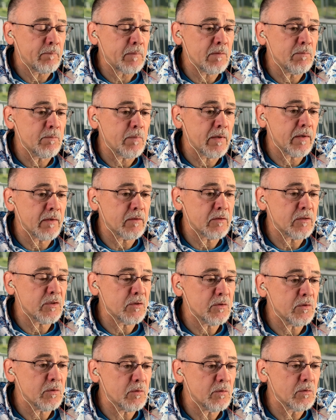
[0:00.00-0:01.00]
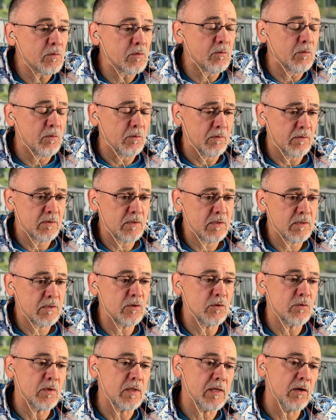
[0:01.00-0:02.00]
compared to
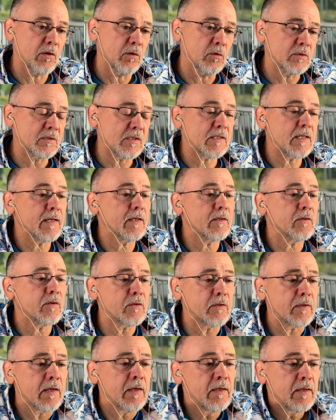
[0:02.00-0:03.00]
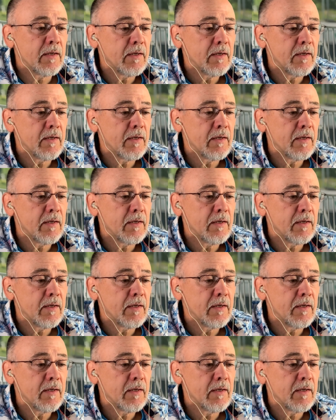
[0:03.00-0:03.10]
the old standard.